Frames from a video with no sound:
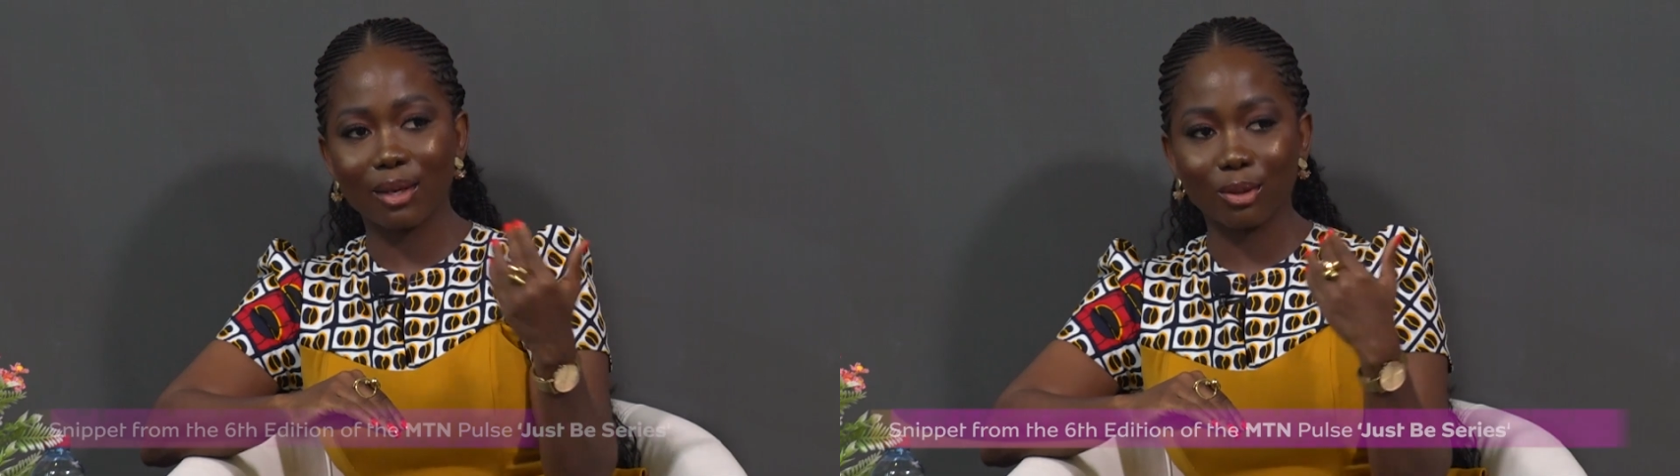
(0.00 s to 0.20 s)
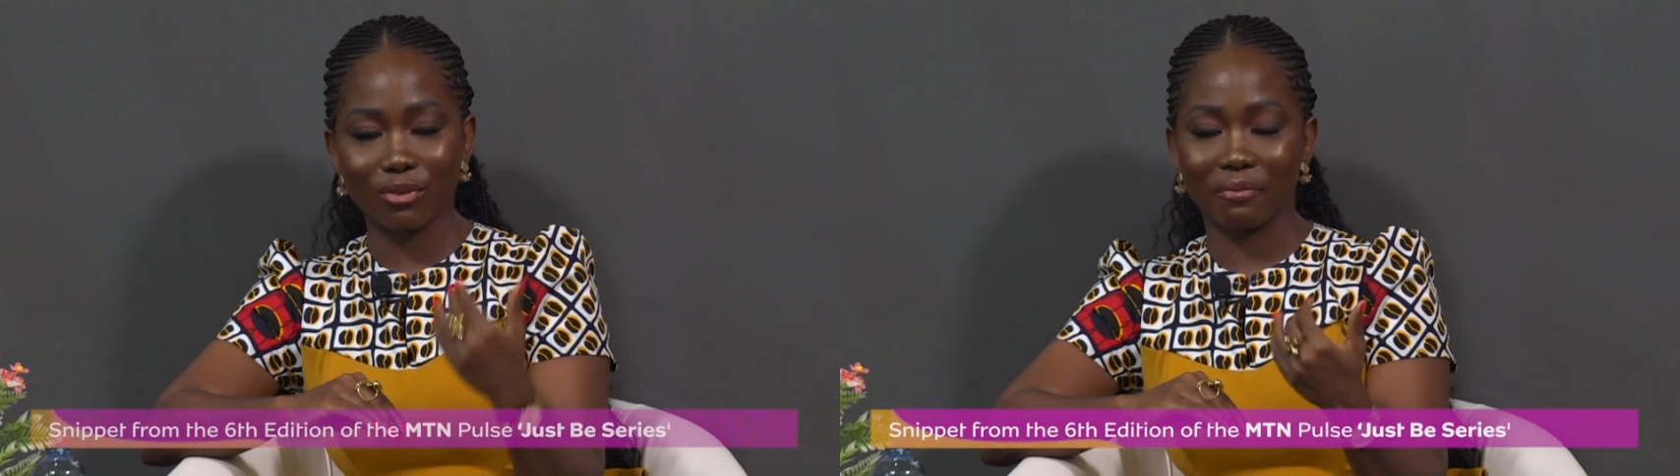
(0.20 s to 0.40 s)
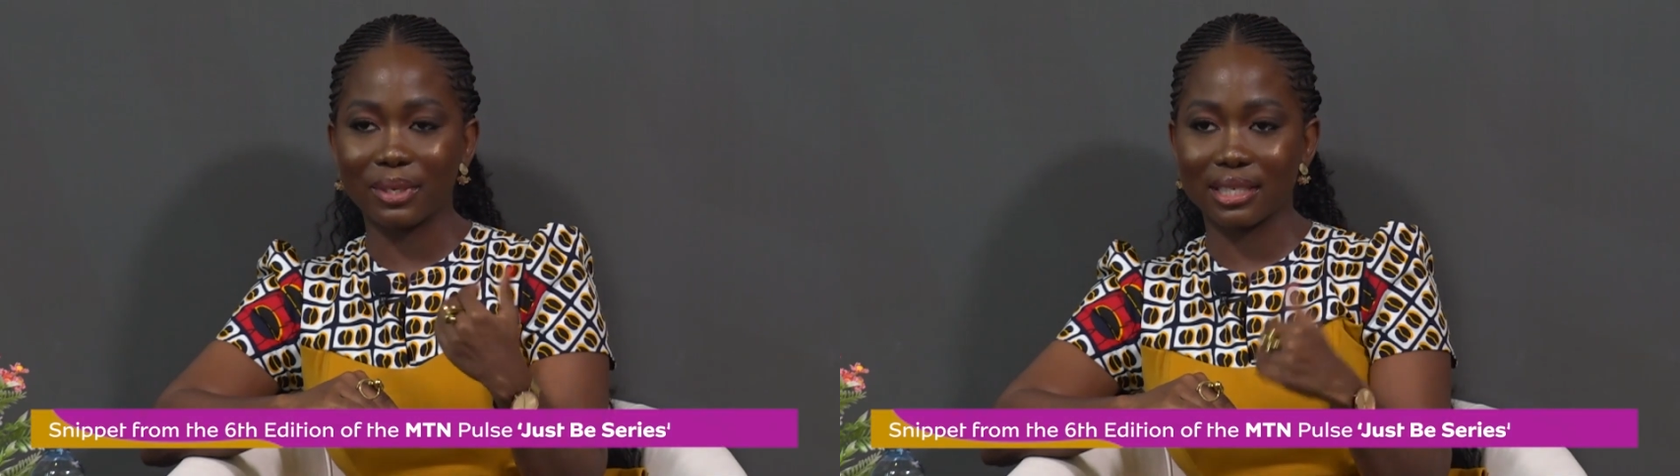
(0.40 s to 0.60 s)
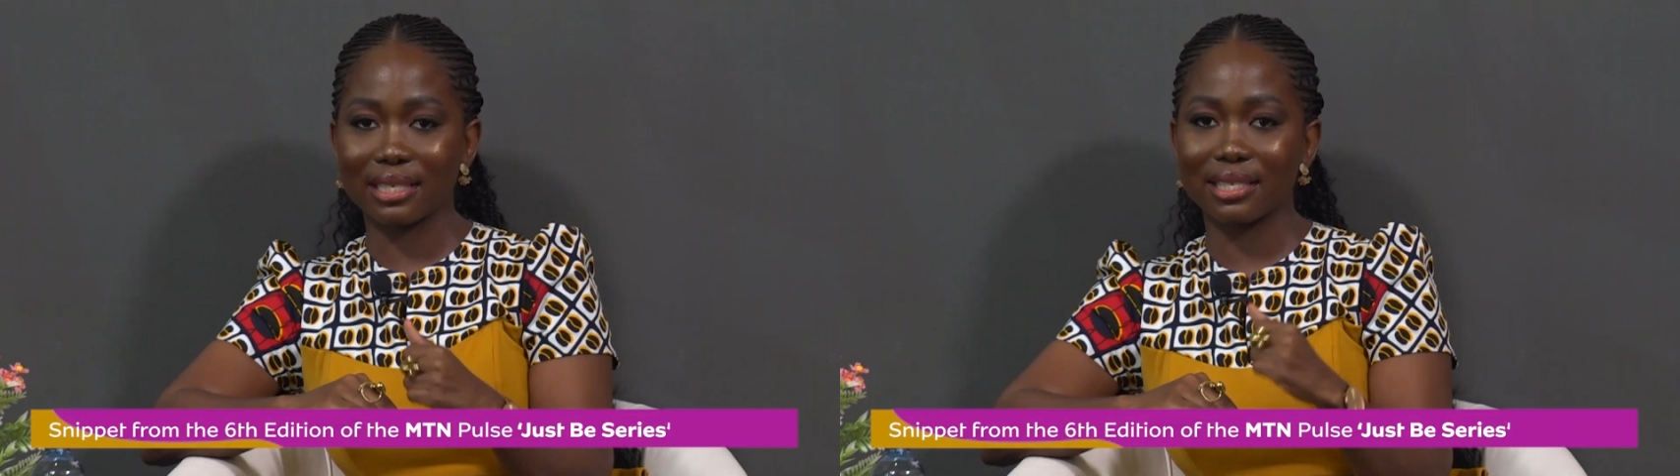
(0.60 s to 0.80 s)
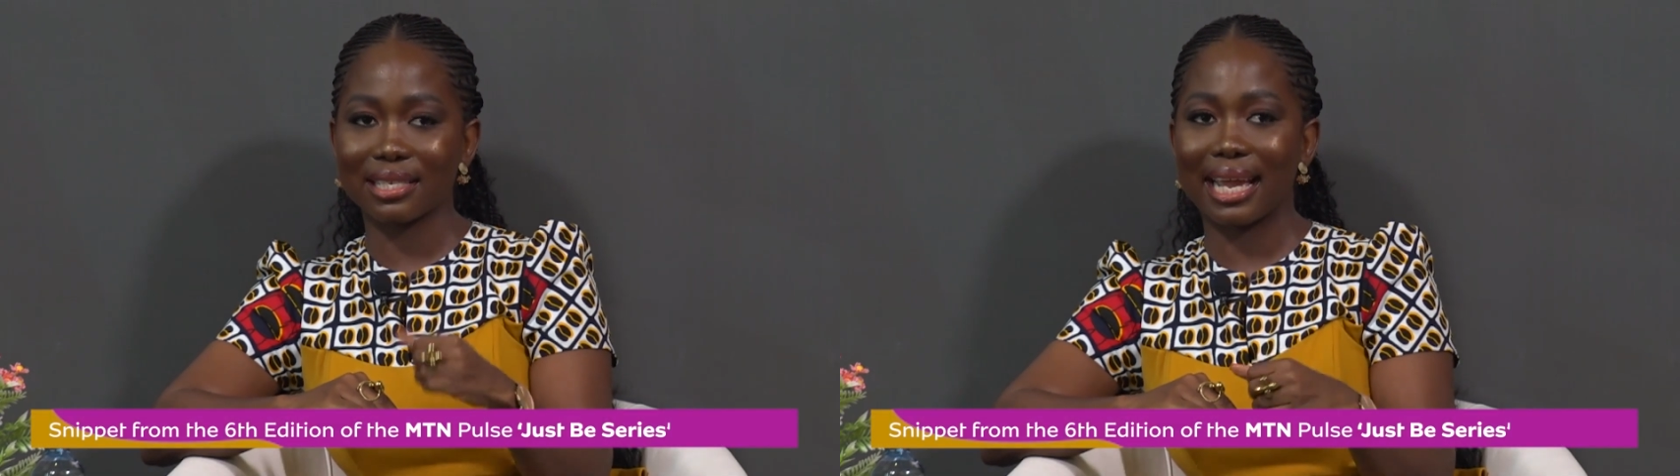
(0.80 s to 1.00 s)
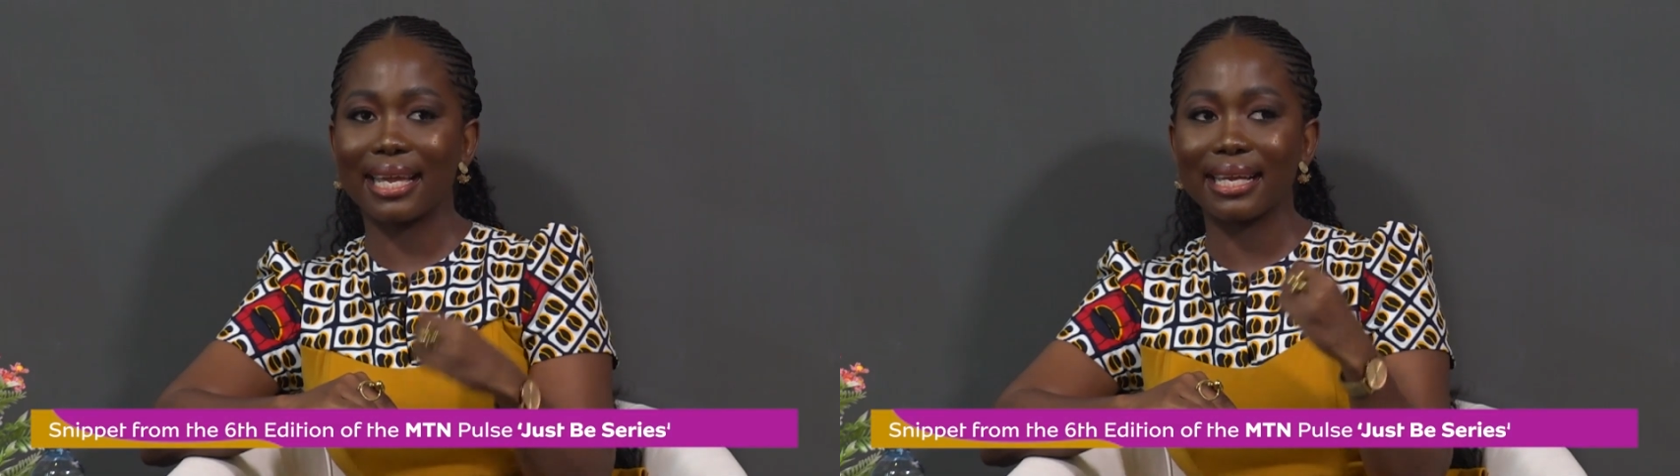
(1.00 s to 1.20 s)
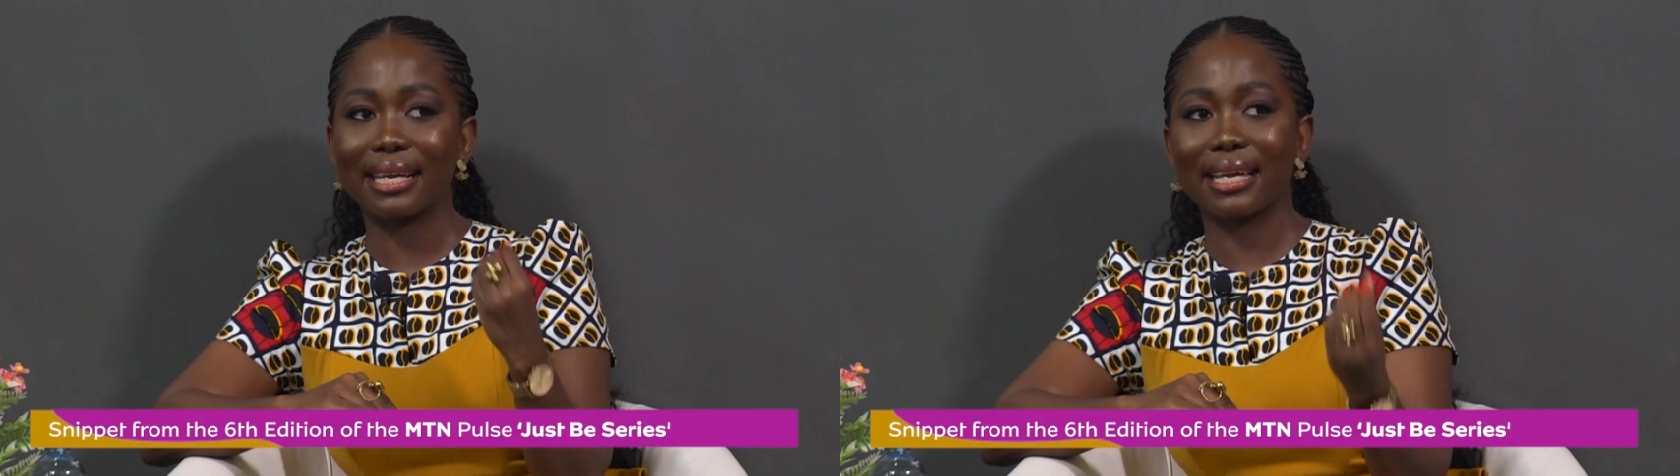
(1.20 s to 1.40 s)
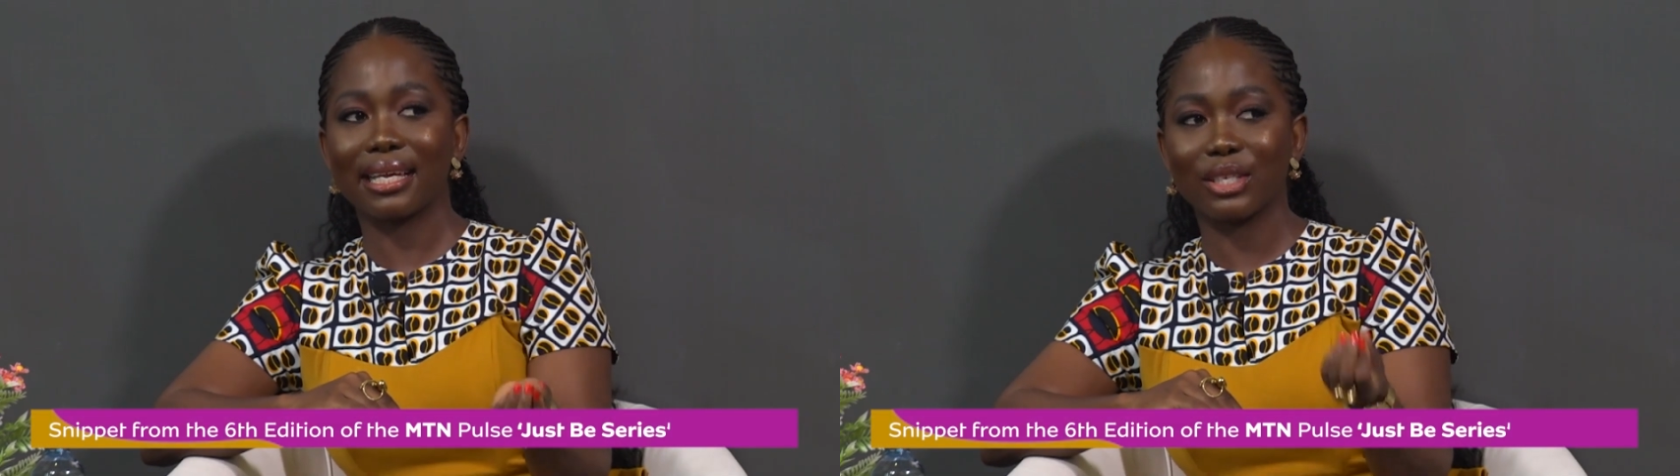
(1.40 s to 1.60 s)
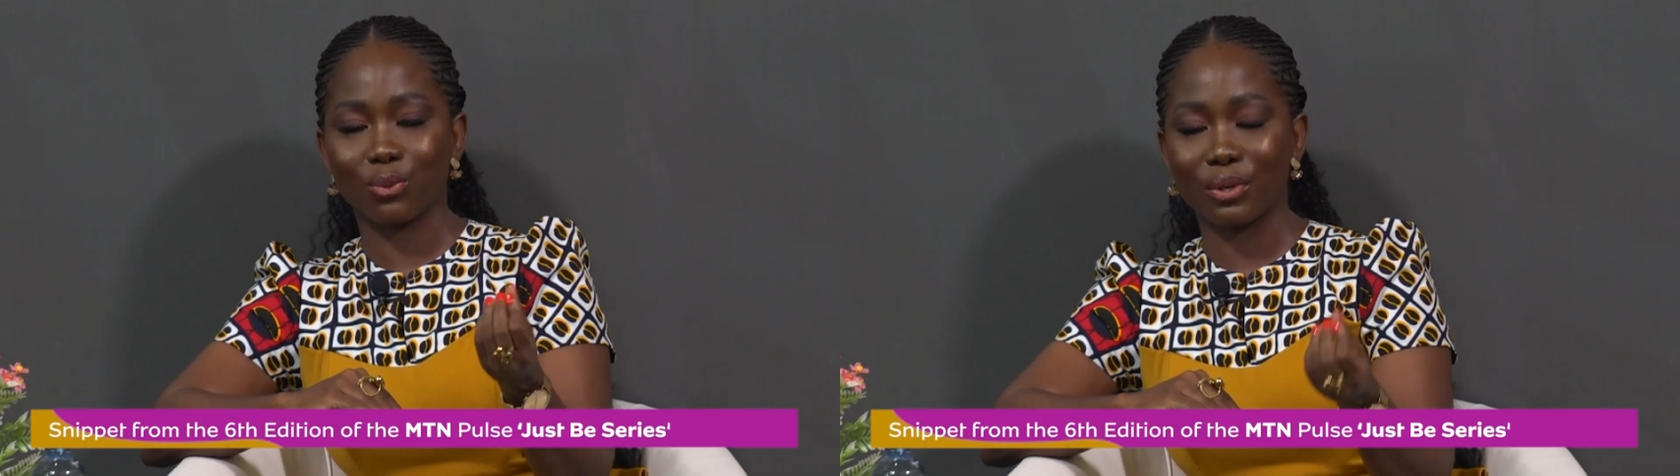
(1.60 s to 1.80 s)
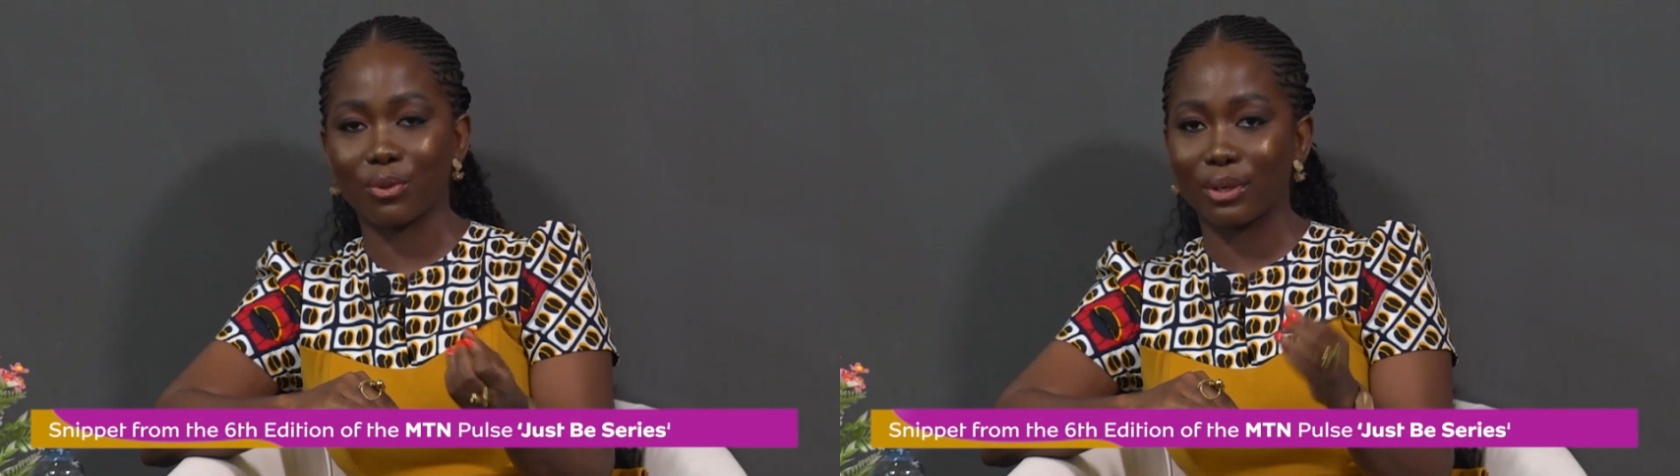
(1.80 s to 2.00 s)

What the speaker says: lot of businesses I engage with on